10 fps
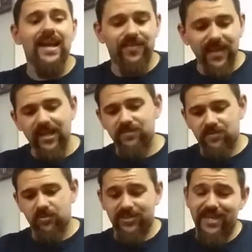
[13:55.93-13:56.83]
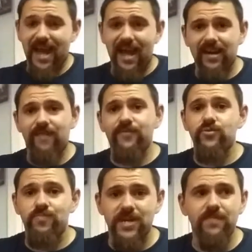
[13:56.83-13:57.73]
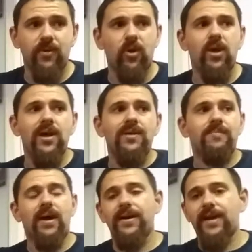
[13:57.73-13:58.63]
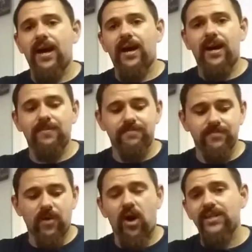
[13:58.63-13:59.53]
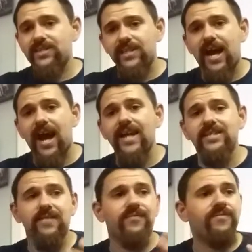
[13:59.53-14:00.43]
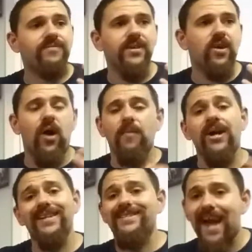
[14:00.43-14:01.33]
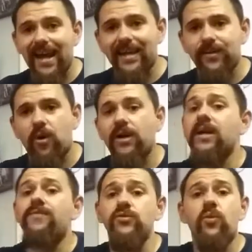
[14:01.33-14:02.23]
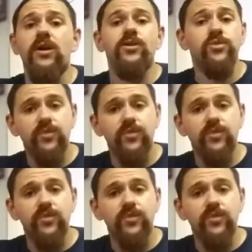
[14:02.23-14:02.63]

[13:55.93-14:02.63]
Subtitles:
I think I'm supposed to tag a few people, but honestly, guys, if I'm not going to tag anyone. If you want to